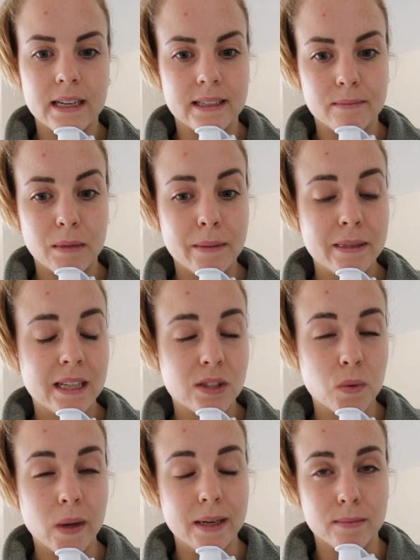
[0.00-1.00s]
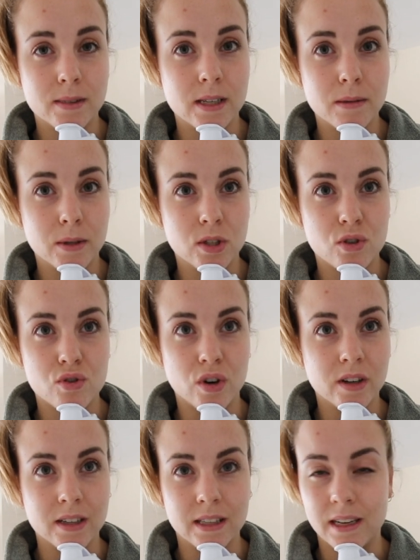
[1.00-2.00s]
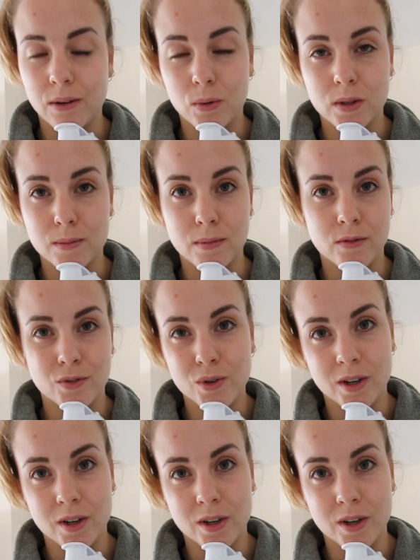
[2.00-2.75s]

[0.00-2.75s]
And maybe that's why I'm so much stronger than I was before.